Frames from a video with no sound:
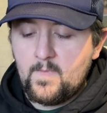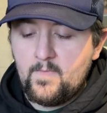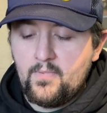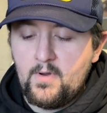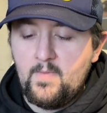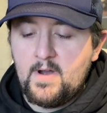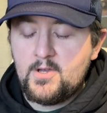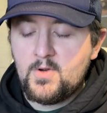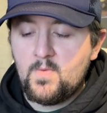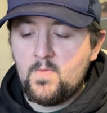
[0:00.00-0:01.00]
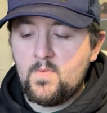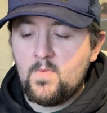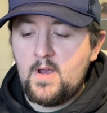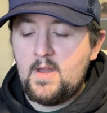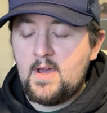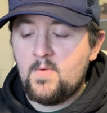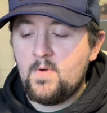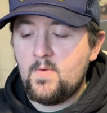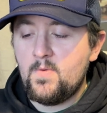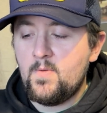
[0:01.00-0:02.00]
Pretty much right now
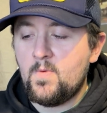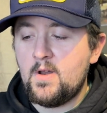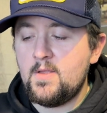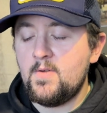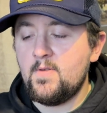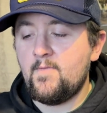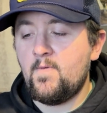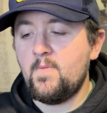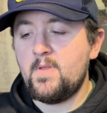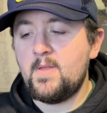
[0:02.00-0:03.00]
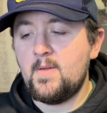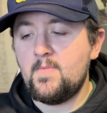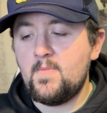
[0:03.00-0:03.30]
what we want to do is form a tip.